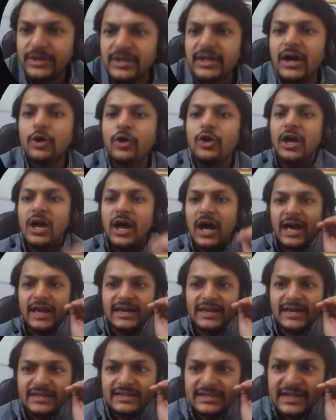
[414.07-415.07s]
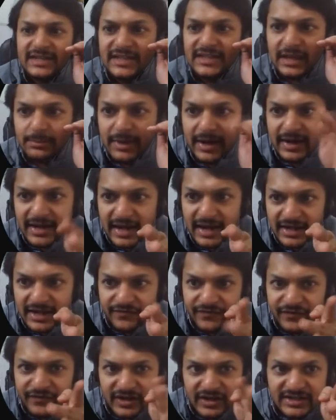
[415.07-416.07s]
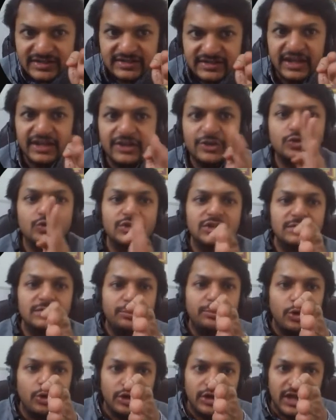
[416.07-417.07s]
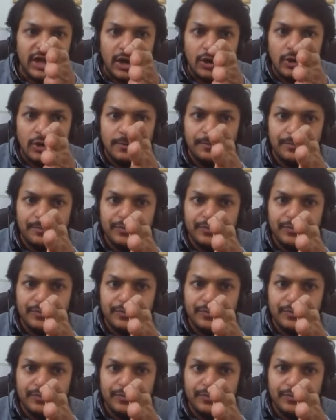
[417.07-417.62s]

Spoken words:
now I can say that magnetic field is into the board now.